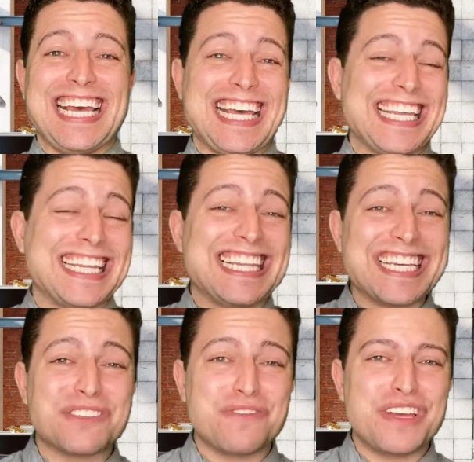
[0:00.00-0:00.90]
In
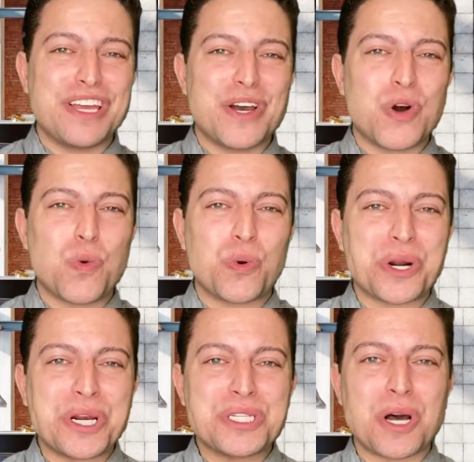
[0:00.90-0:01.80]
this video, we're
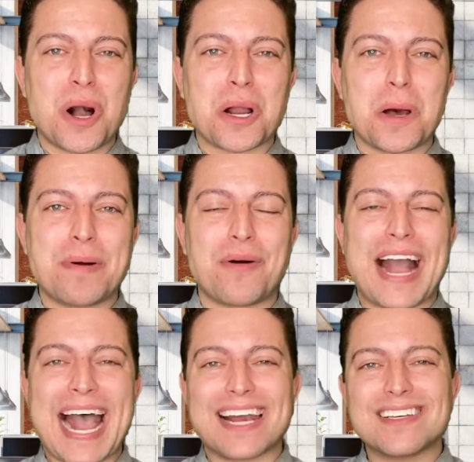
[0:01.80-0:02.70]
gonna talk about
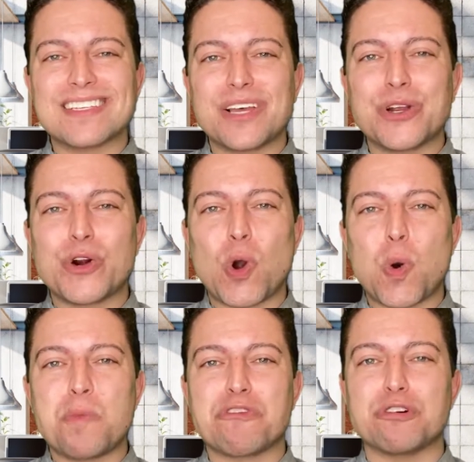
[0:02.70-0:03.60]
how to sell your
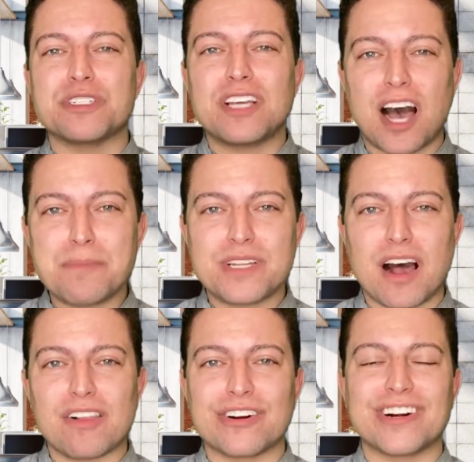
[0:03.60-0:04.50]
home for top
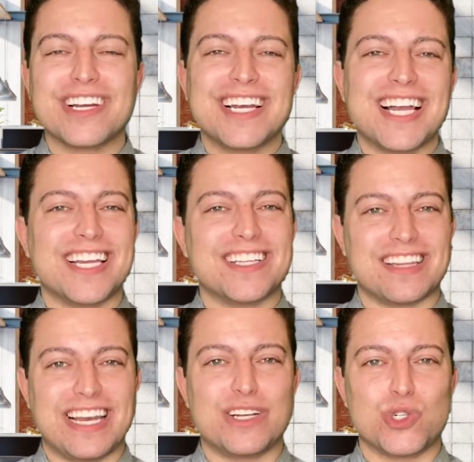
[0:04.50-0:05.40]
dollar in
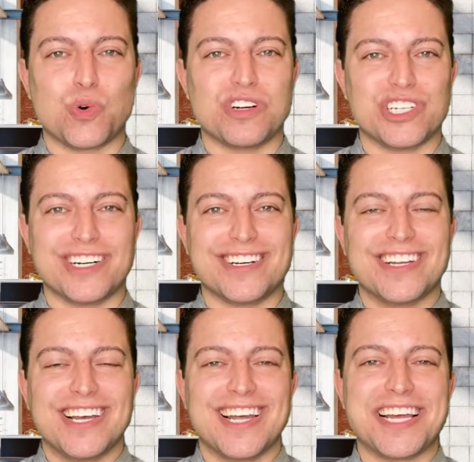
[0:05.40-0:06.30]
Atlanta, Georgia.
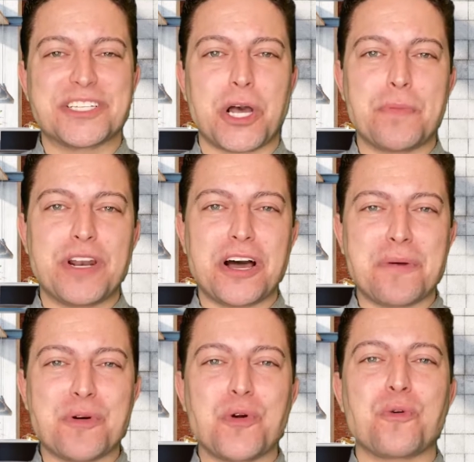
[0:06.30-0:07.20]
And that's coming
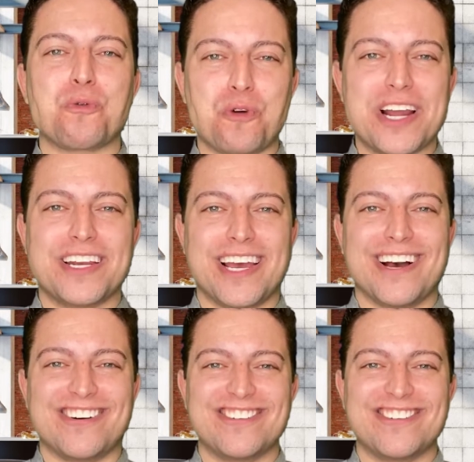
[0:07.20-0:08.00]
up right now.